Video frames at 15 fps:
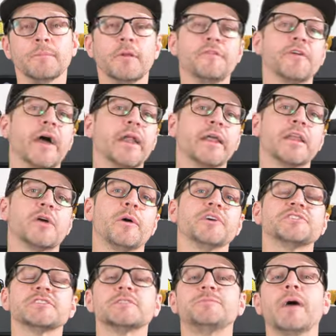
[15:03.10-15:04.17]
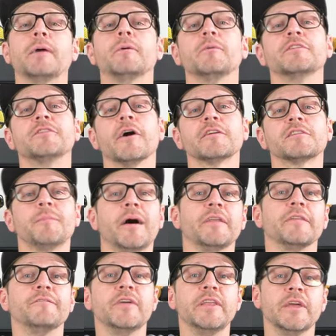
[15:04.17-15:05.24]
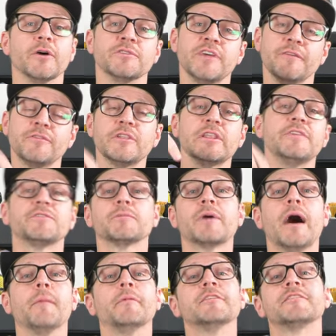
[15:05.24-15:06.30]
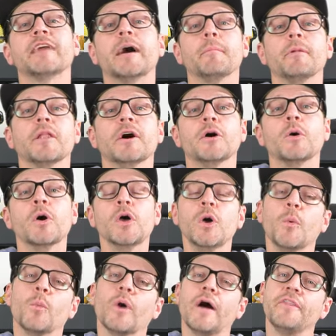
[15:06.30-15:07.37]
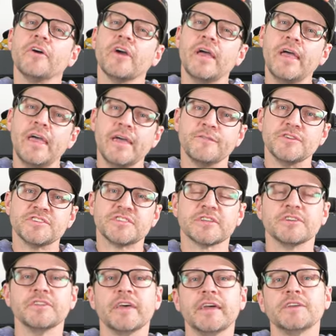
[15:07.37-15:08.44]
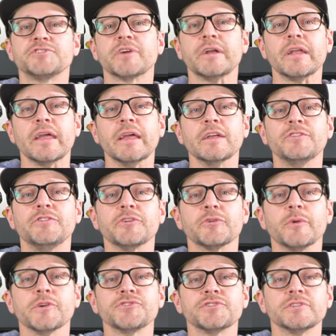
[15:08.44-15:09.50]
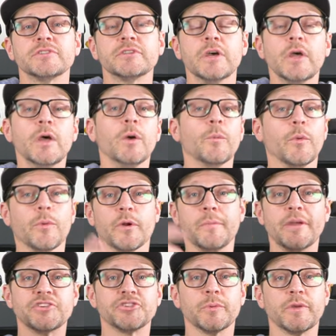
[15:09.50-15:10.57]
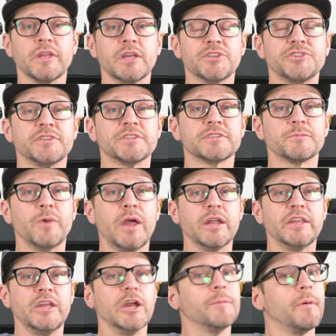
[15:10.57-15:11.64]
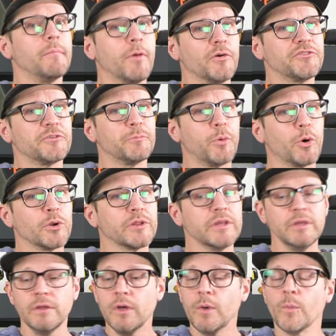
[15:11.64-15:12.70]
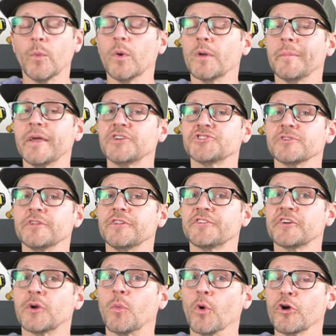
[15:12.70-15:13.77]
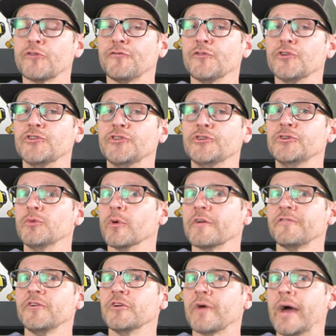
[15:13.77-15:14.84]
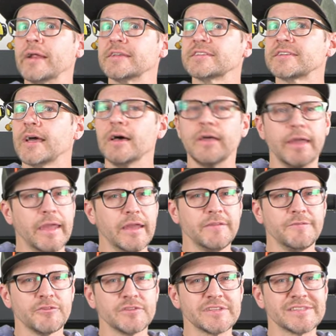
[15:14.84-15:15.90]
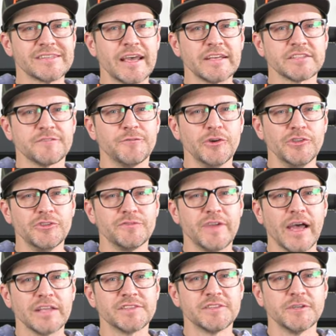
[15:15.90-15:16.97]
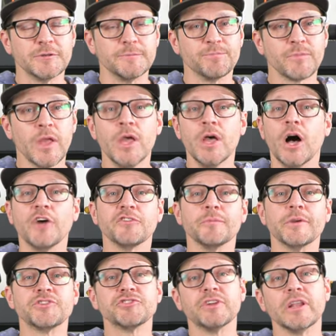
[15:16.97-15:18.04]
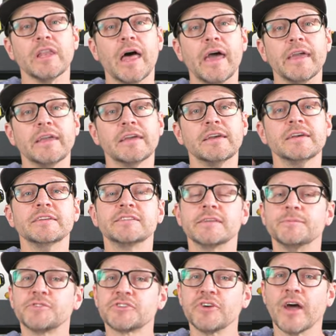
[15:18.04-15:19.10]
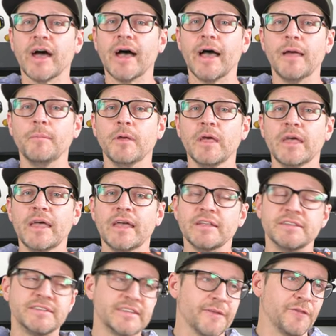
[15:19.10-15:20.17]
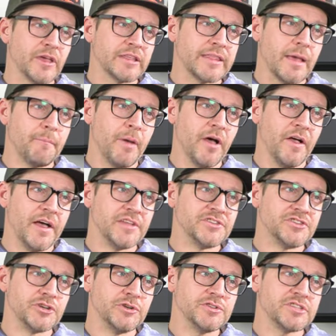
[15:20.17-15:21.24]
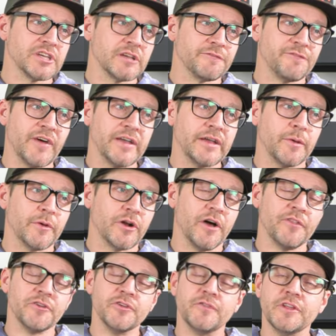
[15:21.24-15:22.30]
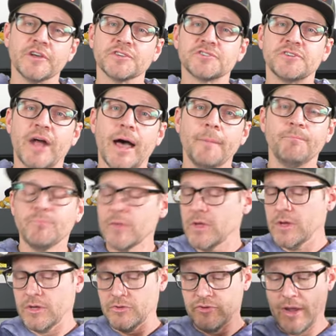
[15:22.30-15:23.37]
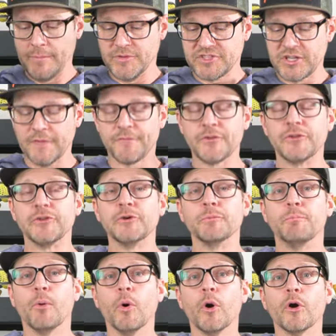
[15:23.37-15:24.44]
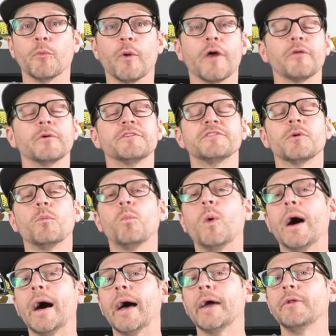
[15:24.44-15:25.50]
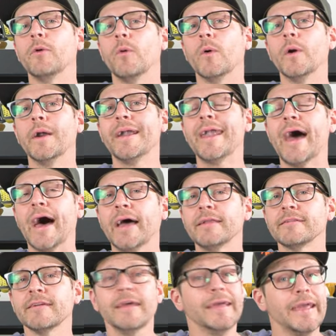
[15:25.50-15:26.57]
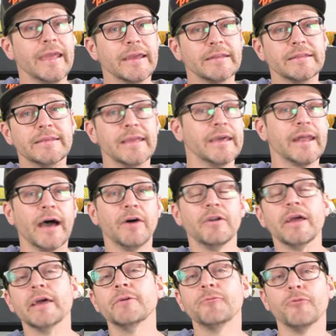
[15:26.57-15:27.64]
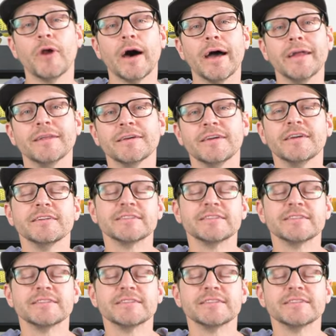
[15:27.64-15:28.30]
But if you got any questions beyond what we talked about in the video, definitely leave some comments down below. We're on there every single day trying to answer your questions. We wanna make sure we can get you into some rad gear, but most importantly, we wanna make sure that it's gonna work for you, work for your riding style, and for the size of foot you've got too. Also make sure to like, subscribe, definitely get that bell on too so you can find out when all the new videos drop. Grab yourself a new board, whether it's a wide or not, and get out and ride.